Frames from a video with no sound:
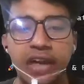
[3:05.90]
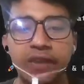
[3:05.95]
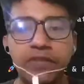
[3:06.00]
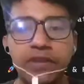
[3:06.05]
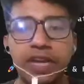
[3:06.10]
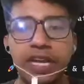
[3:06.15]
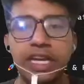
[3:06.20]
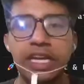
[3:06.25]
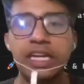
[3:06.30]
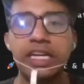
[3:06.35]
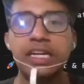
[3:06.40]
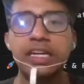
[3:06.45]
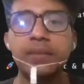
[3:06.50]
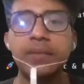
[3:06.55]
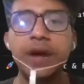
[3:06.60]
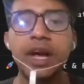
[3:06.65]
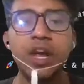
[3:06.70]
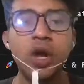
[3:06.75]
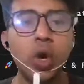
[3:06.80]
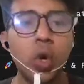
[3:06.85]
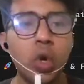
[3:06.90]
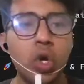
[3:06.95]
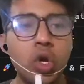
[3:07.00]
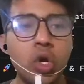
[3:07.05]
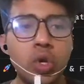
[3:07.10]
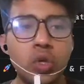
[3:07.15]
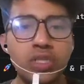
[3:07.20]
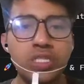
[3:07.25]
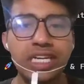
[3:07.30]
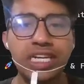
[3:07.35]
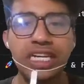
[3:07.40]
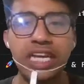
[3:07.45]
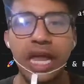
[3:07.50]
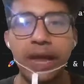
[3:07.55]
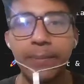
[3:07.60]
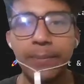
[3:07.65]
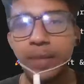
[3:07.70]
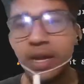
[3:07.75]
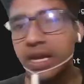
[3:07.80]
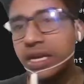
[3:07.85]
I have created my own Notion
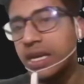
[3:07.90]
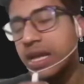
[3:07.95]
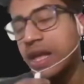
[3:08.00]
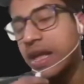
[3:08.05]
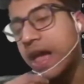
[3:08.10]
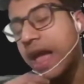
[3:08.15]
template.